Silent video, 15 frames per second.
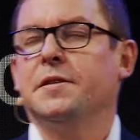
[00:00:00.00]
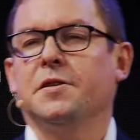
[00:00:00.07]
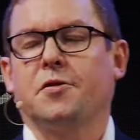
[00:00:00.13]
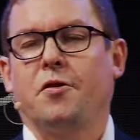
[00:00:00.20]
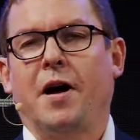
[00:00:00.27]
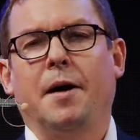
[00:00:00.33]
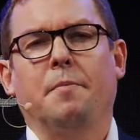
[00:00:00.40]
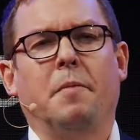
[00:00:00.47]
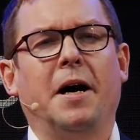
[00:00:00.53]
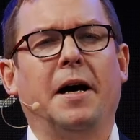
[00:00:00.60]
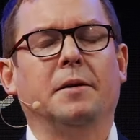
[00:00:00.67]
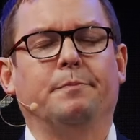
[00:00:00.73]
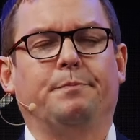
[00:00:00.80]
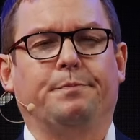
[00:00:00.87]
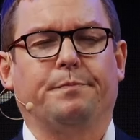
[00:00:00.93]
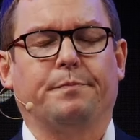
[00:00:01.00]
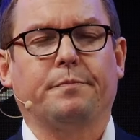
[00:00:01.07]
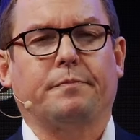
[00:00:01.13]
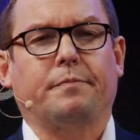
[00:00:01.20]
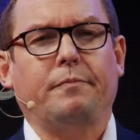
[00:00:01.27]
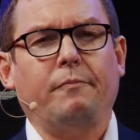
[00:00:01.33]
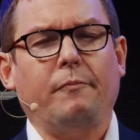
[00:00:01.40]
described by
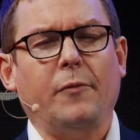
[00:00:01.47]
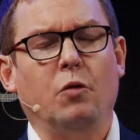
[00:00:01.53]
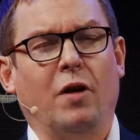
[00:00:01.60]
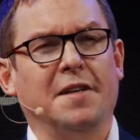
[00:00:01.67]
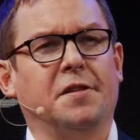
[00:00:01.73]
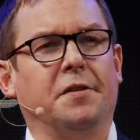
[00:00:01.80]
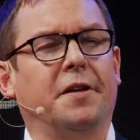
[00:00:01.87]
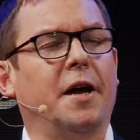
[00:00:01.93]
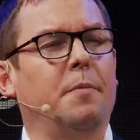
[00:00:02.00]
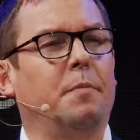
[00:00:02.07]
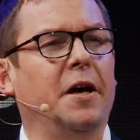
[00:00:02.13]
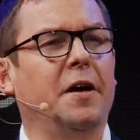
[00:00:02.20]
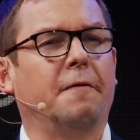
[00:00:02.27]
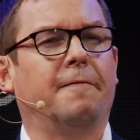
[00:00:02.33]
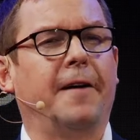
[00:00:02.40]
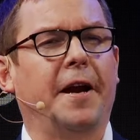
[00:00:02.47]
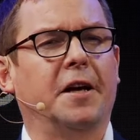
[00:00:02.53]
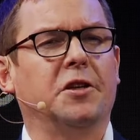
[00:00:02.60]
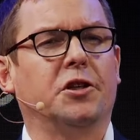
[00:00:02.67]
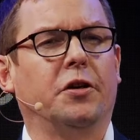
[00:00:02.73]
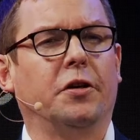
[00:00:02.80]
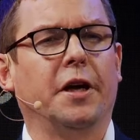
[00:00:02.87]
Russell Napier, a
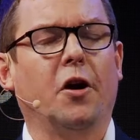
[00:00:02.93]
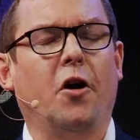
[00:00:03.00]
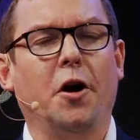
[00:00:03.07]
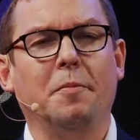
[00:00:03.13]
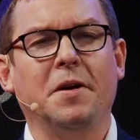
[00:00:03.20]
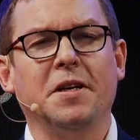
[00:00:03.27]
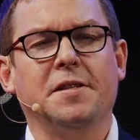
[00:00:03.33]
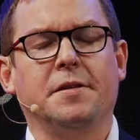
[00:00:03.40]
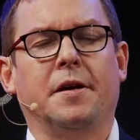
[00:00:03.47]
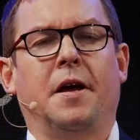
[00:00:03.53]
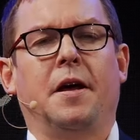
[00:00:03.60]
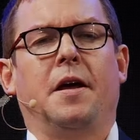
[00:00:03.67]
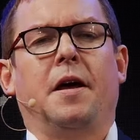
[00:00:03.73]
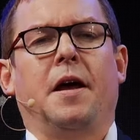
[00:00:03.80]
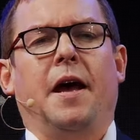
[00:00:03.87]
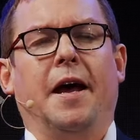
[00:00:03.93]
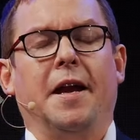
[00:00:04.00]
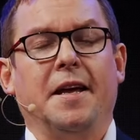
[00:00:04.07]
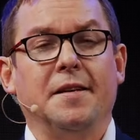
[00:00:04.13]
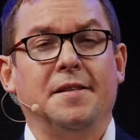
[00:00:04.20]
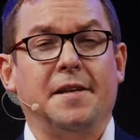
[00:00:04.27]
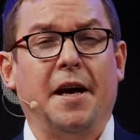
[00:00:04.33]
financial economist, and
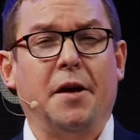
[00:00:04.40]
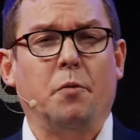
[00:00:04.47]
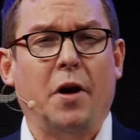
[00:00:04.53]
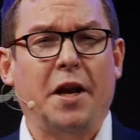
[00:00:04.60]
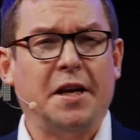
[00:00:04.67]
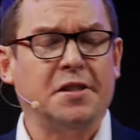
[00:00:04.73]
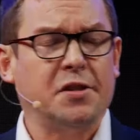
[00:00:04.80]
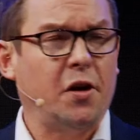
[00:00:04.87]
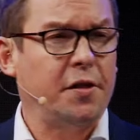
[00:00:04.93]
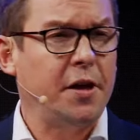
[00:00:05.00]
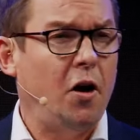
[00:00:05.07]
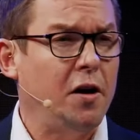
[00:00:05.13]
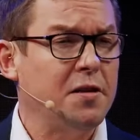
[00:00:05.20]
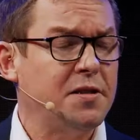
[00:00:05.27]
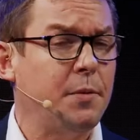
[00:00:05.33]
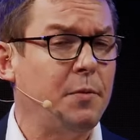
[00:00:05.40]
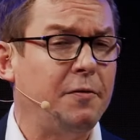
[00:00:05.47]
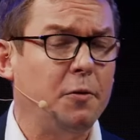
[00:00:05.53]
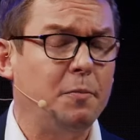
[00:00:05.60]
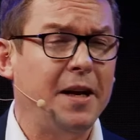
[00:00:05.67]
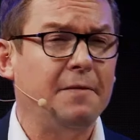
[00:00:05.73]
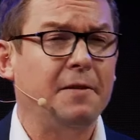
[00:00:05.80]
he said when they asked him, if
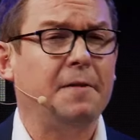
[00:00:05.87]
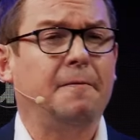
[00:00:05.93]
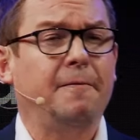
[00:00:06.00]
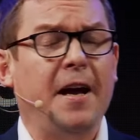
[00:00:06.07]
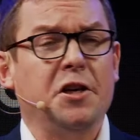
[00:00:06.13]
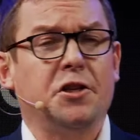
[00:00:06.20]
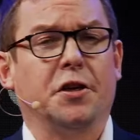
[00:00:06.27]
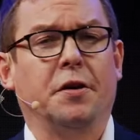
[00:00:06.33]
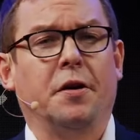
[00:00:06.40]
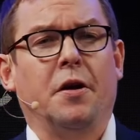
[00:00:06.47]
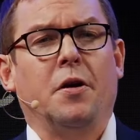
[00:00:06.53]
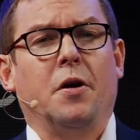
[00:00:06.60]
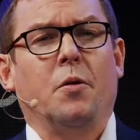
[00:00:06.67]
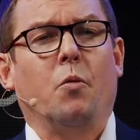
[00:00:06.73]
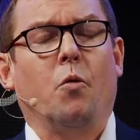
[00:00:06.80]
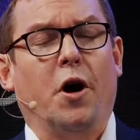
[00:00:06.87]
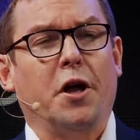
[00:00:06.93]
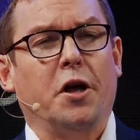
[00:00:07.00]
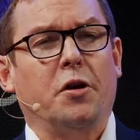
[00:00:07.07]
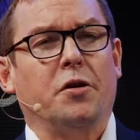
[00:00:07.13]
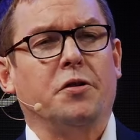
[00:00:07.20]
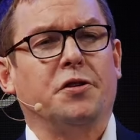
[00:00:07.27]
you believe in inflation, what are
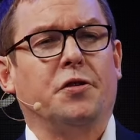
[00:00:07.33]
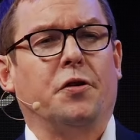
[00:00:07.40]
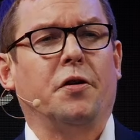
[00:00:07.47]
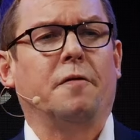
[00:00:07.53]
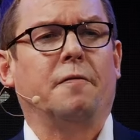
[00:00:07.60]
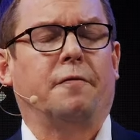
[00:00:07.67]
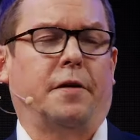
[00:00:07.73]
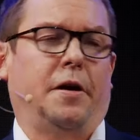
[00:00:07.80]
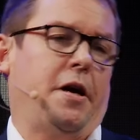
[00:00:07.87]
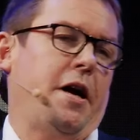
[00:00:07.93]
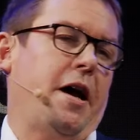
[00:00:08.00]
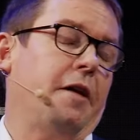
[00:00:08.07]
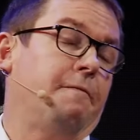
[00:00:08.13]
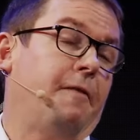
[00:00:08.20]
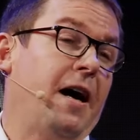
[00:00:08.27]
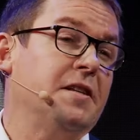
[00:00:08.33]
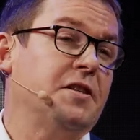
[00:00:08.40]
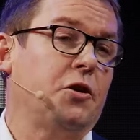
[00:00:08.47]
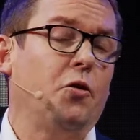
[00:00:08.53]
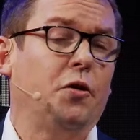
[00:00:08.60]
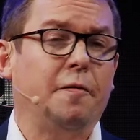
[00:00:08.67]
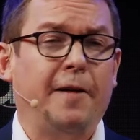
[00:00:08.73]
you sort of advising
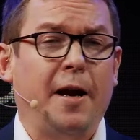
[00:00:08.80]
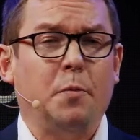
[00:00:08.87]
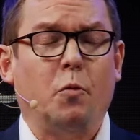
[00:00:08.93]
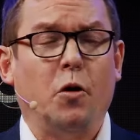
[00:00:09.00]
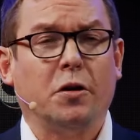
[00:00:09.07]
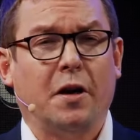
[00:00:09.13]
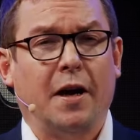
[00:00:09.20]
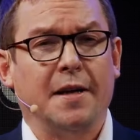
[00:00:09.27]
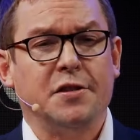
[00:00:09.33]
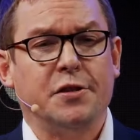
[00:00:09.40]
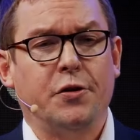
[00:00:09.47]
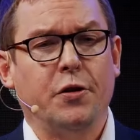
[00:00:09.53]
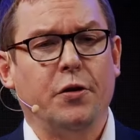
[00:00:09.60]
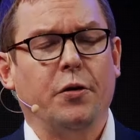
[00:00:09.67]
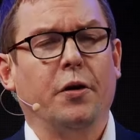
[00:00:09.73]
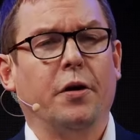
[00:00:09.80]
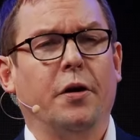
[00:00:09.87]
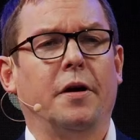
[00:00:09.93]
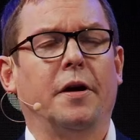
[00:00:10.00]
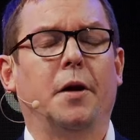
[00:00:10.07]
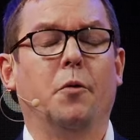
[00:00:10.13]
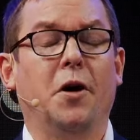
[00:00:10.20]
your developed world clients to do?
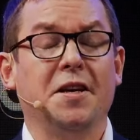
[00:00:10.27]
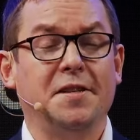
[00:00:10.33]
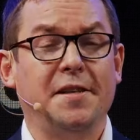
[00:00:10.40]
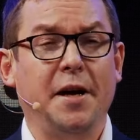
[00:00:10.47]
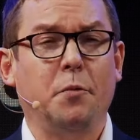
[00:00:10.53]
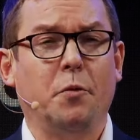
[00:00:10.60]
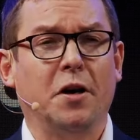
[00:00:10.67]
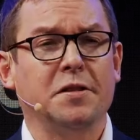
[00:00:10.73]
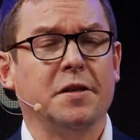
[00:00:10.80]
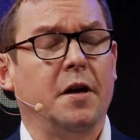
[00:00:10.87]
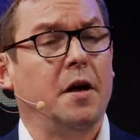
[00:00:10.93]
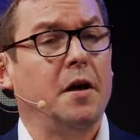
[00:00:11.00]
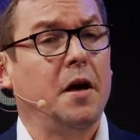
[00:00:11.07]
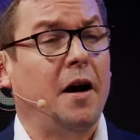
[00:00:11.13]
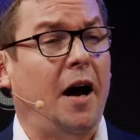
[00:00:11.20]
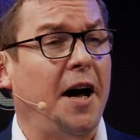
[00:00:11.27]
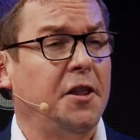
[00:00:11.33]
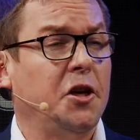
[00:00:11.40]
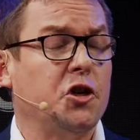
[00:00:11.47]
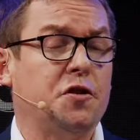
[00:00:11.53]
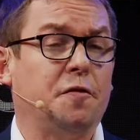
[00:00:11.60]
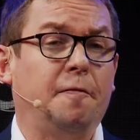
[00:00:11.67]
And what he said was, I
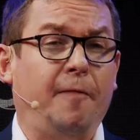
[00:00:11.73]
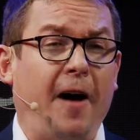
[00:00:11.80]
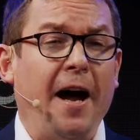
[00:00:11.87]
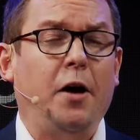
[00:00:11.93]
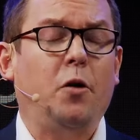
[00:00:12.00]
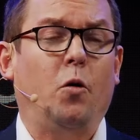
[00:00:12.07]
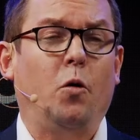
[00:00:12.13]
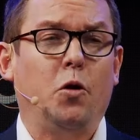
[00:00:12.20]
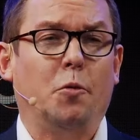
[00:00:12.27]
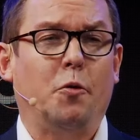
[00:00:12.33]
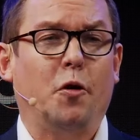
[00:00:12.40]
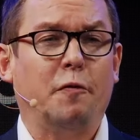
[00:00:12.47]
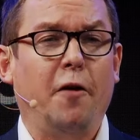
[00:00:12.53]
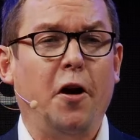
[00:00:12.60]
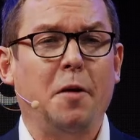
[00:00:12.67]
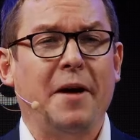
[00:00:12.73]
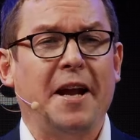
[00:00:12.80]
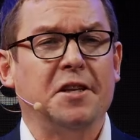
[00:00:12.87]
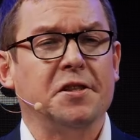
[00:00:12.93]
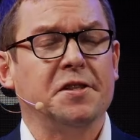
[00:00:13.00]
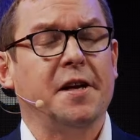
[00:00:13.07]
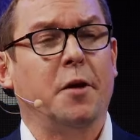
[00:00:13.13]
think you should fire all your portfolio
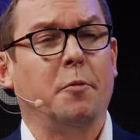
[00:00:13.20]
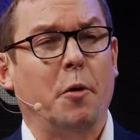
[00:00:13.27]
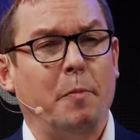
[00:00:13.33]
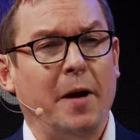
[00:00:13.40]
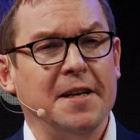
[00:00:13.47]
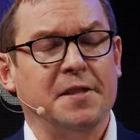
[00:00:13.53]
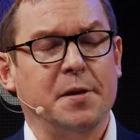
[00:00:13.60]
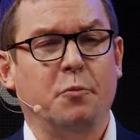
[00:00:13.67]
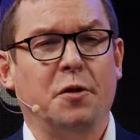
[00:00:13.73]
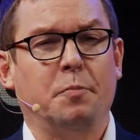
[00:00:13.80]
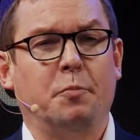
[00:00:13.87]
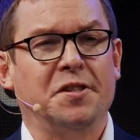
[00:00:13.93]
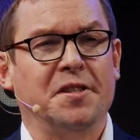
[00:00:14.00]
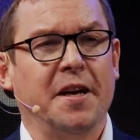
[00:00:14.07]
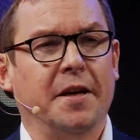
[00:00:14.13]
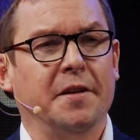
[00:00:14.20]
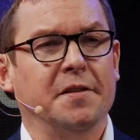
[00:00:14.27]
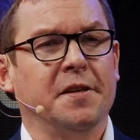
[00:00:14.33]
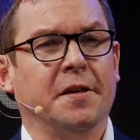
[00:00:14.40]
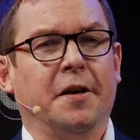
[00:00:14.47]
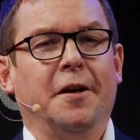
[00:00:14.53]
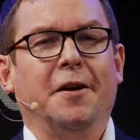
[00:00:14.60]
managers and replace them with
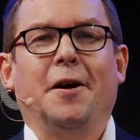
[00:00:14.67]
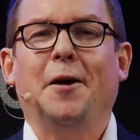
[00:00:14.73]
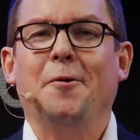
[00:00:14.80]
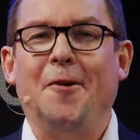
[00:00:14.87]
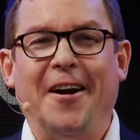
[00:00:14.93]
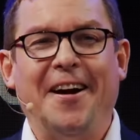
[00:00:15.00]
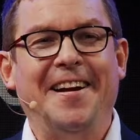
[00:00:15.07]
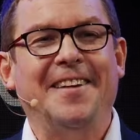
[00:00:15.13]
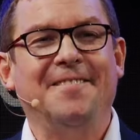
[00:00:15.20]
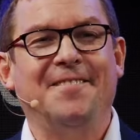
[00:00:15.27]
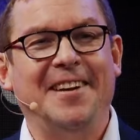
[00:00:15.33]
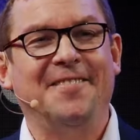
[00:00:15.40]
Brazilians. And what did he mean